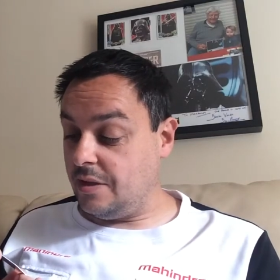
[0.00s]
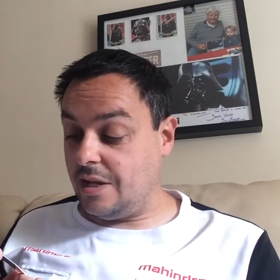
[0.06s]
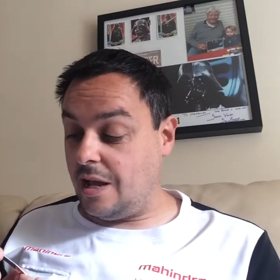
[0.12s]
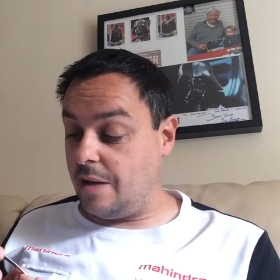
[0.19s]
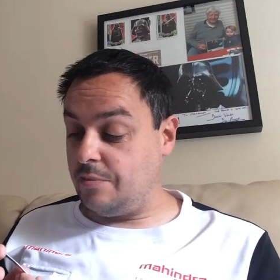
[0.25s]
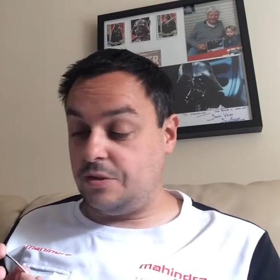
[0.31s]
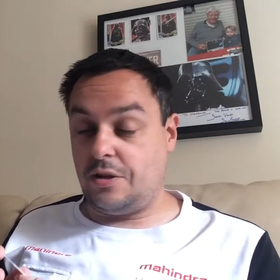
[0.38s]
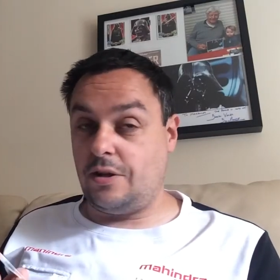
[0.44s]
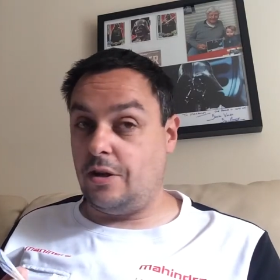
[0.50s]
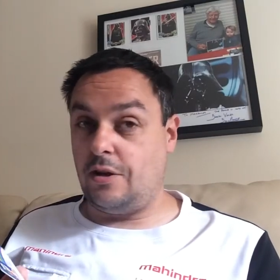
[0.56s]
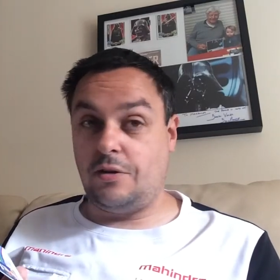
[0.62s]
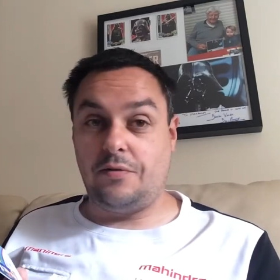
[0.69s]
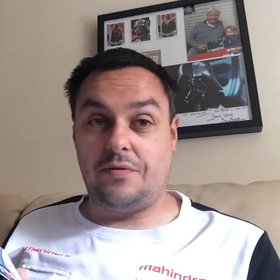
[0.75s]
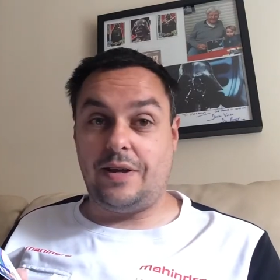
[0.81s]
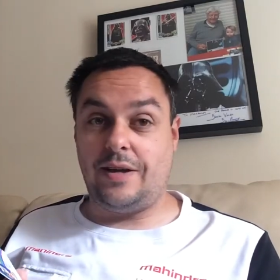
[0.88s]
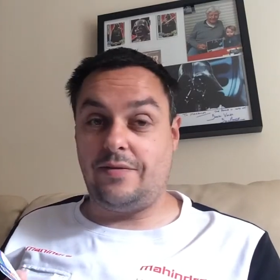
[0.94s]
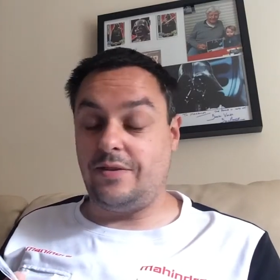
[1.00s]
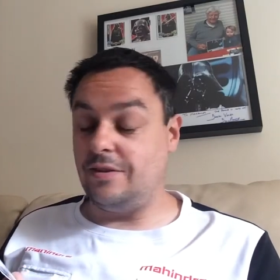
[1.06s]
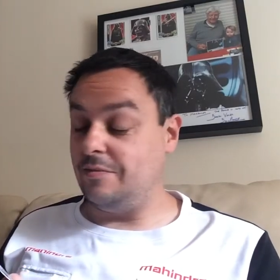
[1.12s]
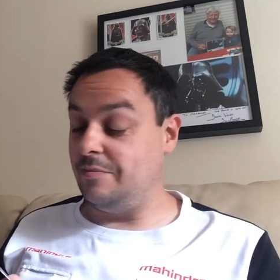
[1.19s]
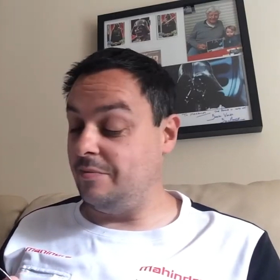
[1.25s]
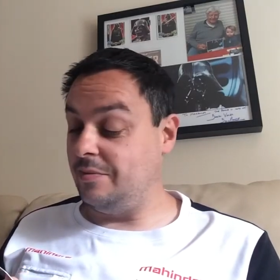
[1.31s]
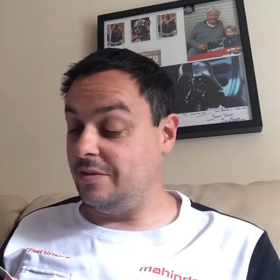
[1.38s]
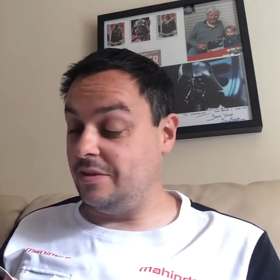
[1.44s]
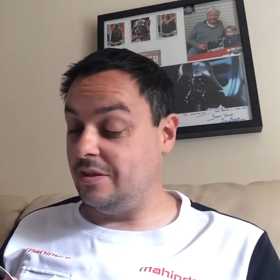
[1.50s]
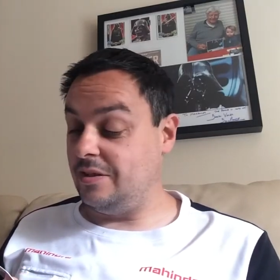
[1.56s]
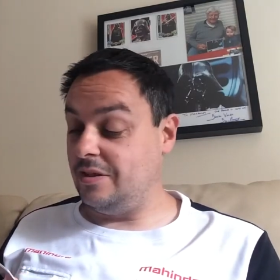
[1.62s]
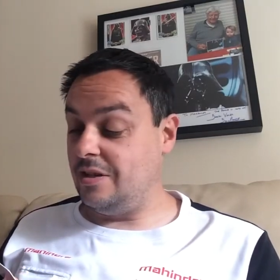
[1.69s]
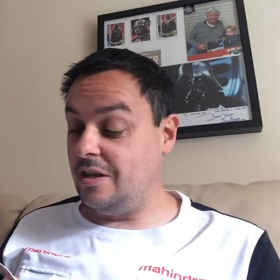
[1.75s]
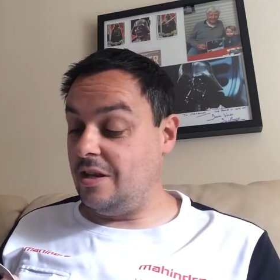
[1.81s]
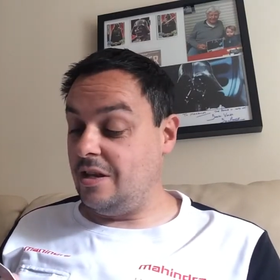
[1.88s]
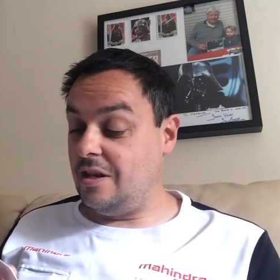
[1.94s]
absolutely love that film.
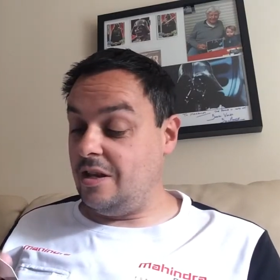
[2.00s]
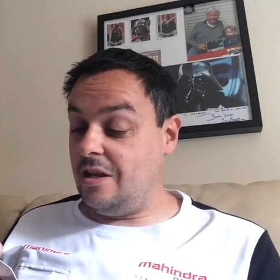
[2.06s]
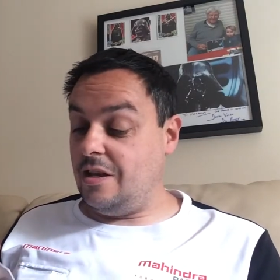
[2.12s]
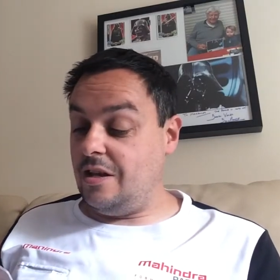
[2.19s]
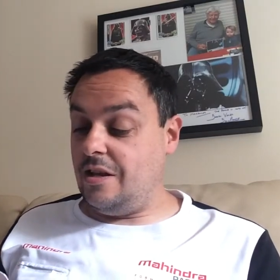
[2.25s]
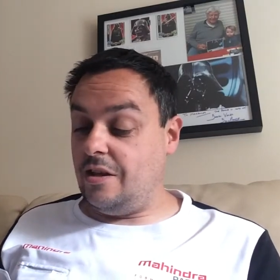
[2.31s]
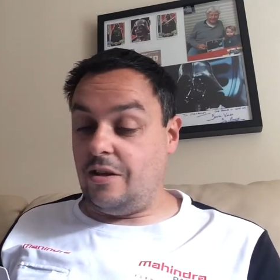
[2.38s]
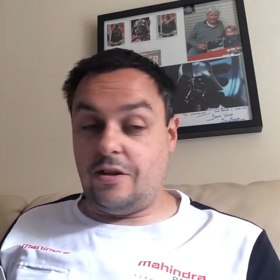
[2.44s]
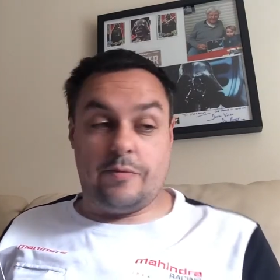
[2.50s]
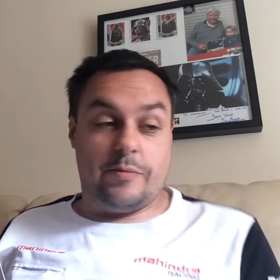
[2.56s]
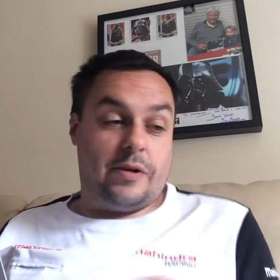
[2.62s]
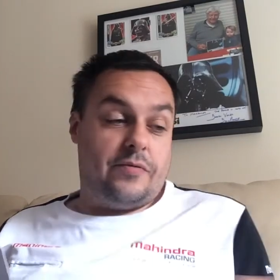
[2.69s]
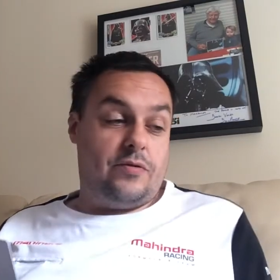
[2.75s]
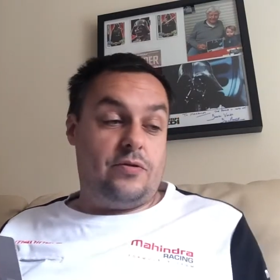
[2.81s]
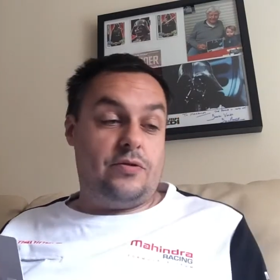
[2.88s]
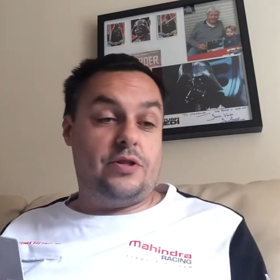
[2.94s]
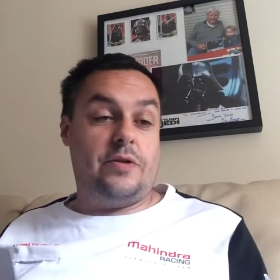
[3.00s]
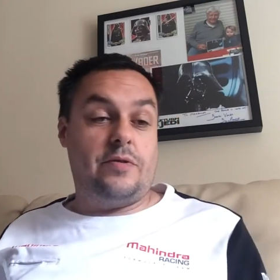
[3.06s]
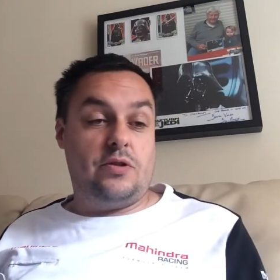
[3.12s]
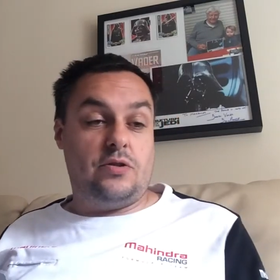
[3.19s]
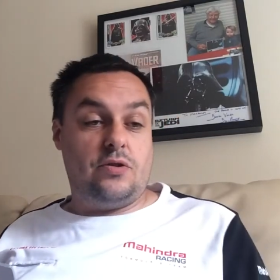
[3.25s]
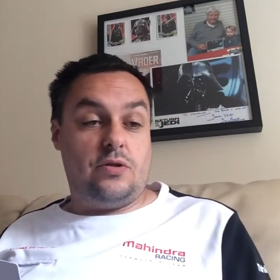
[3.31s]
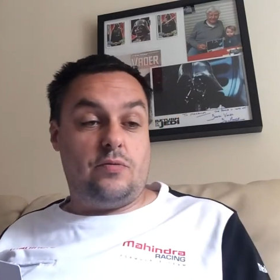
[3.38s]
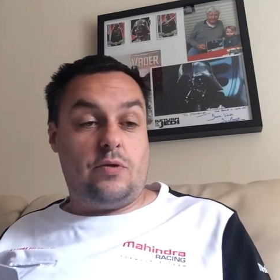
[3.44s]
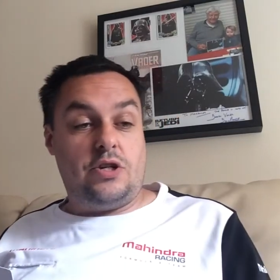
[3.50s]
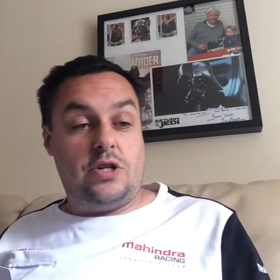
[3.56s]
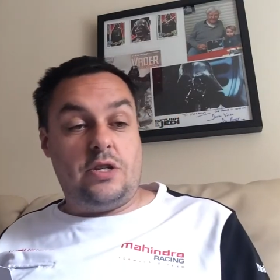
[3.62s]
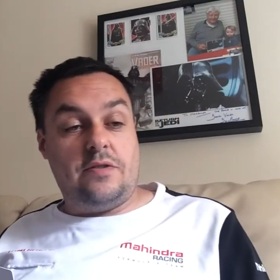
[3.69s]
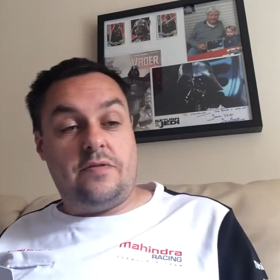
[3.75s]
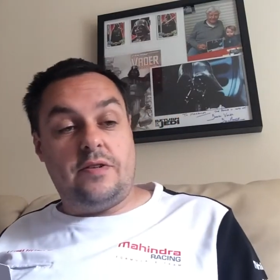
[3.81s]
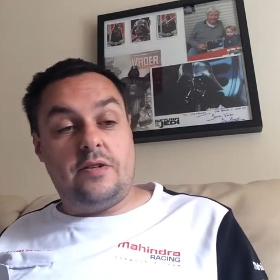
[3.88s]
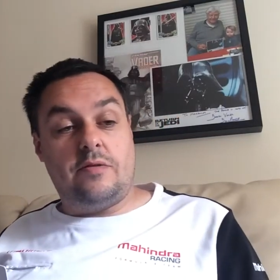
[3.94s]
I've also enjoyed
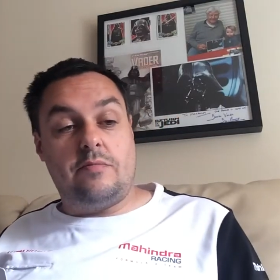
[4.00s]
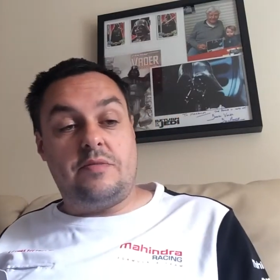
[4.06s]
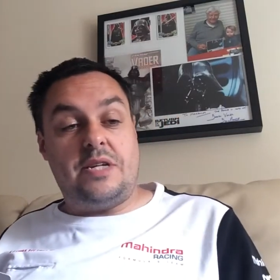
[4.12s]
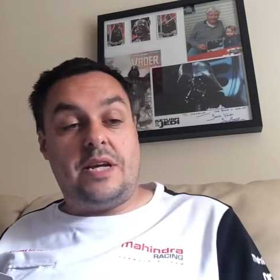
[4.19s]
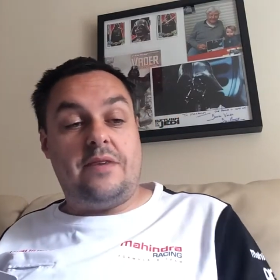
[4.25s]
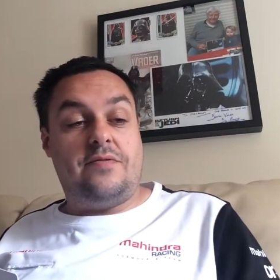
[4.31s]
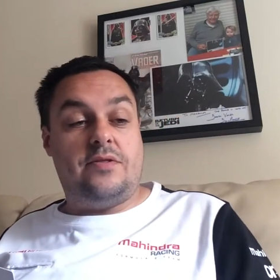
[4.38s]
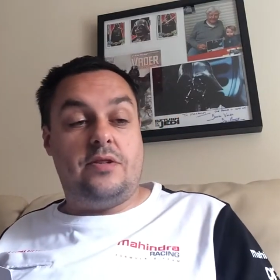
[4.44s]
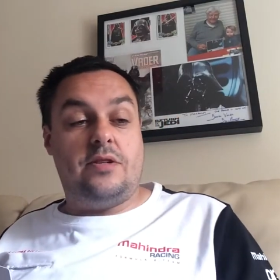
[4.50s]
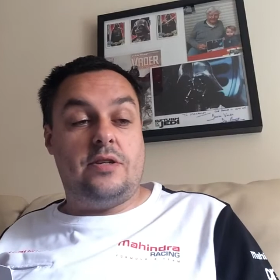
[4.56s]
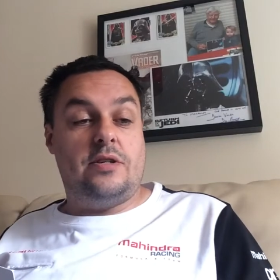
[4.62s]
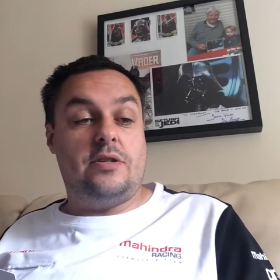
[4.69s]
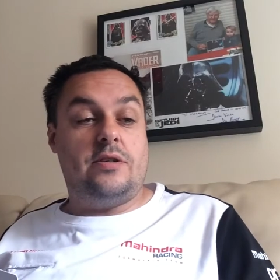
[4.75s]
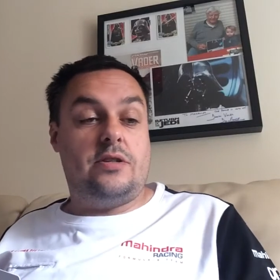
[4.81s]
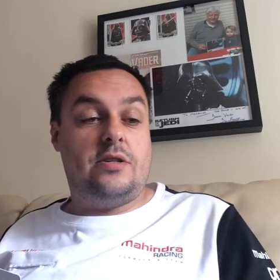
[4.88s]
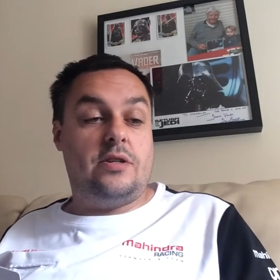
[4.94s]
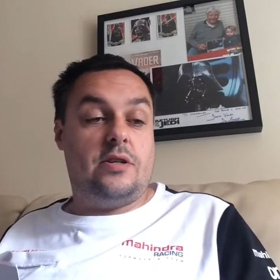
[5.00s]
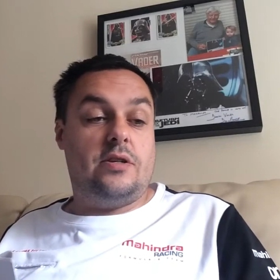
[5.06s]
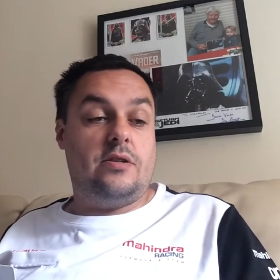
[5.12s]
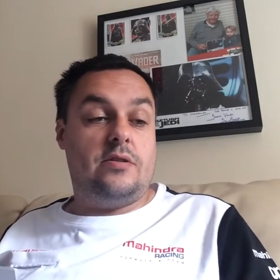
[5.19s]
watching the films after that